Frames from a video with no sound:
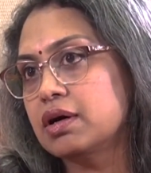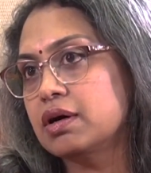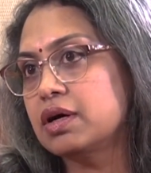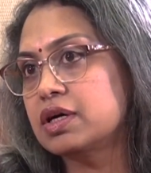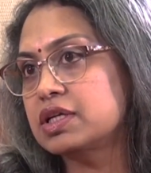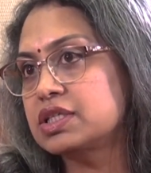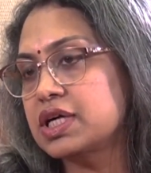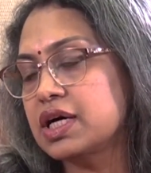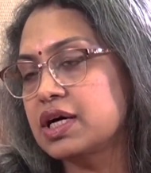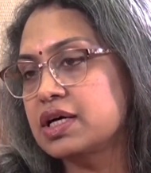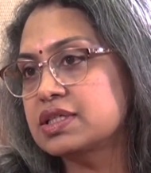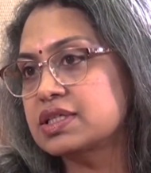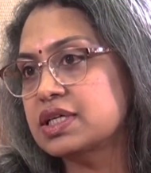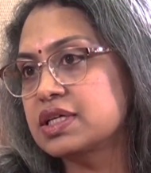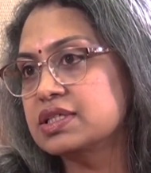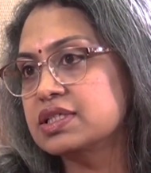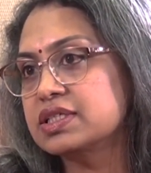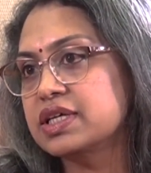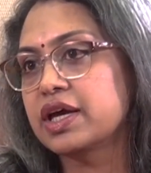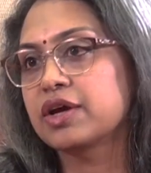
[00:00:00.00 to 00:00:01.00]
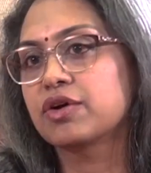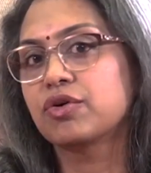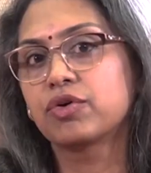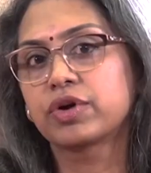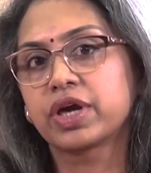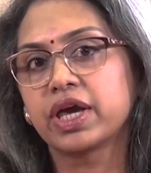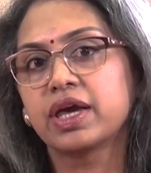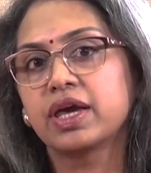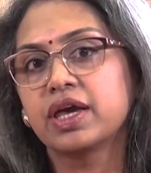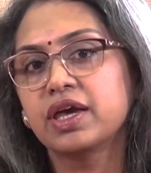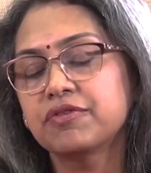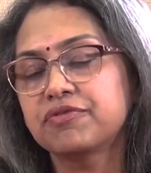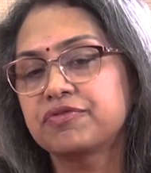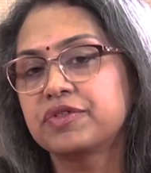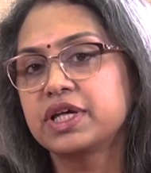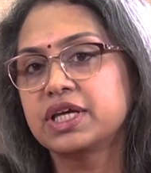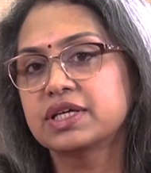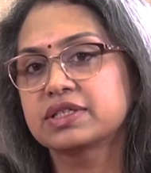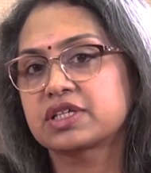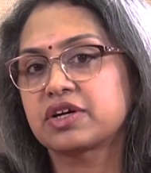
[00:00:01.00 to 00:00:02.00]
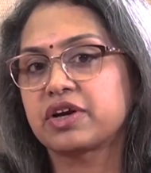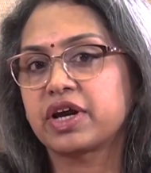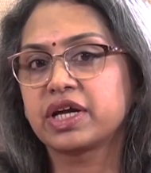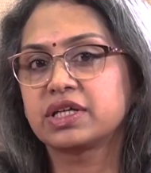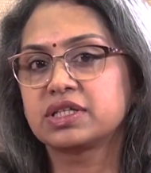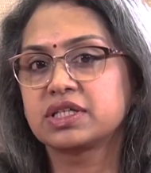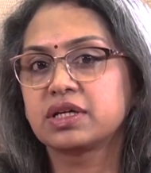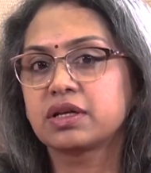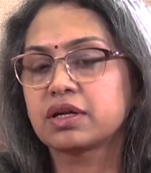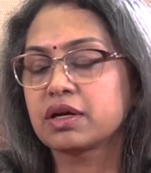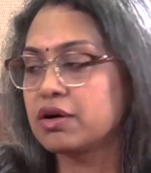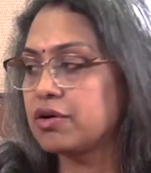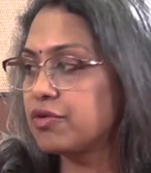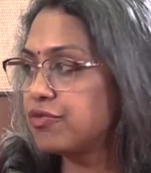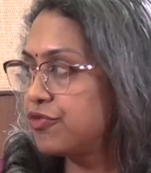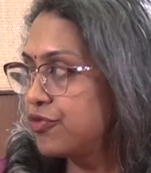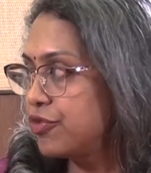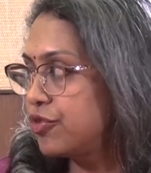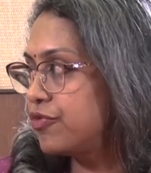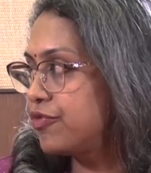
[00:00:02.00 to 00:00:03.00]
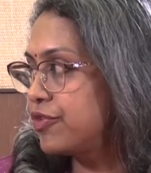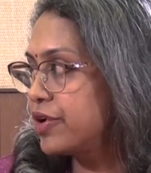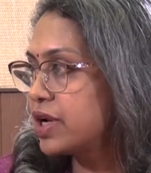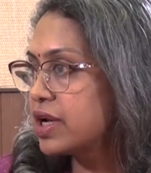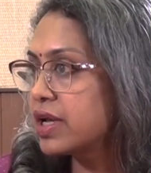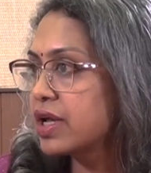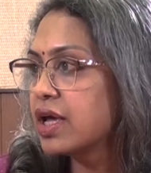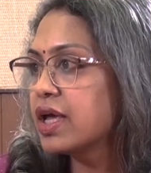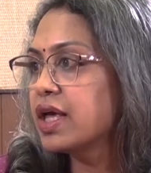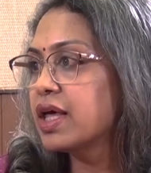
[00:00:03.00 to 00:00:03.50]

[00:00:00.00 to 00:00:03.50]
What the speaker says: a task and saying, okay, if these criteria are fulfilled,